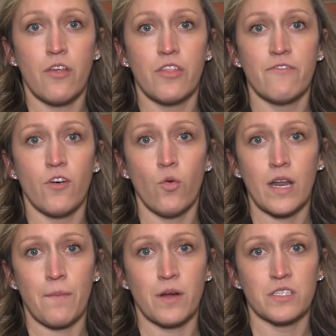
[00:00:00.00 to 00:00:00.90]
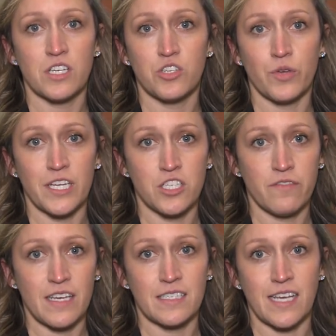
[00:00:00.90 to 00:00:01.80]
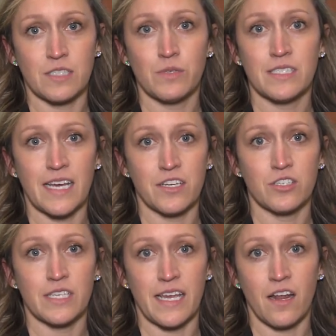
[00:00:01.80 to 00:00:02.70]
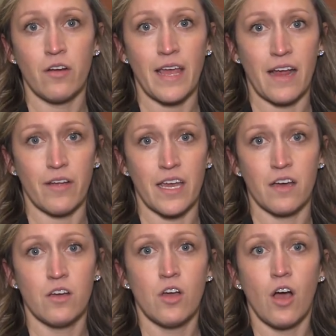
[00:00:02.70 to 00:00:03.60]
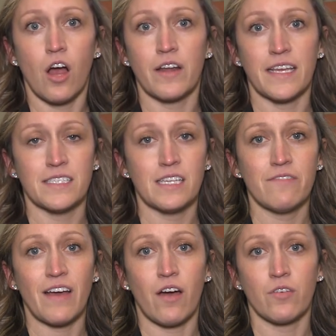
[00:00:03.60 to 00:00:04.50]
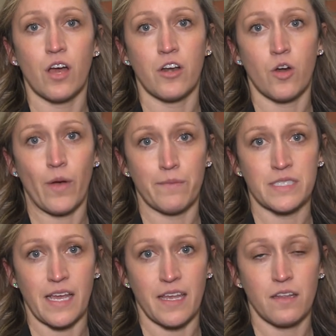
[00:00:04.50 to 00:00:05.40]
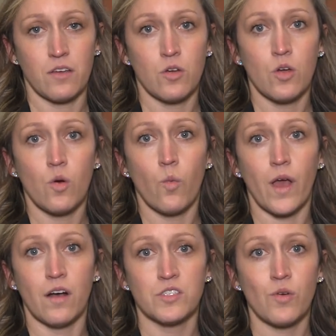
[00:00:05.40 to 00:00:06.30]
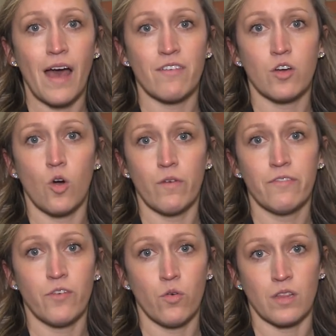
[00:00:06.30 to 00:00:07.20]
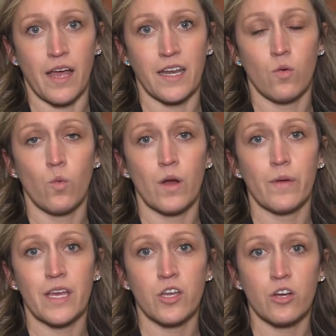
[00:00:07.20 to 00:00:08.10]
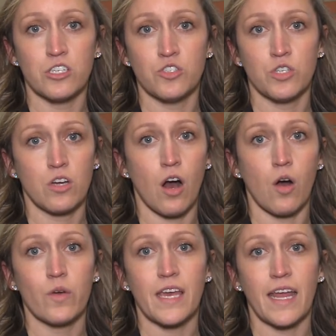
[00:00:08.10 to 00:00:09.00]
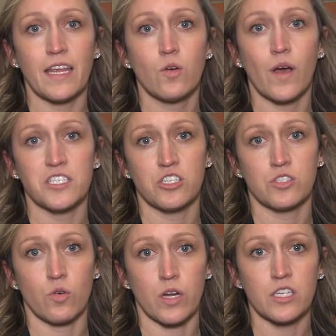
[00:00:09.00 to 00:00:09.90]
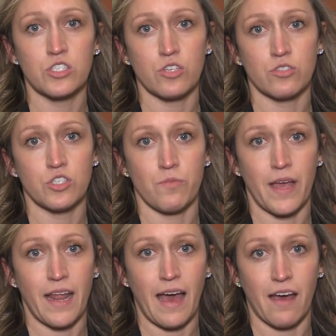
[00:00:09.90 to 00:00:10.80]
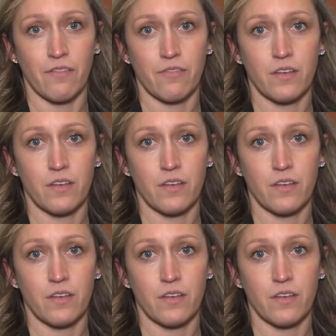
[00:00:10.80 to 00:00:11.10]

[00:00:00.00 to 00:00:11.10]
The phone numbers to each of the assessment centres in our area are easily found on our website. We also have a COVID phone line where we encourage you to call with any questions or concerns you might have.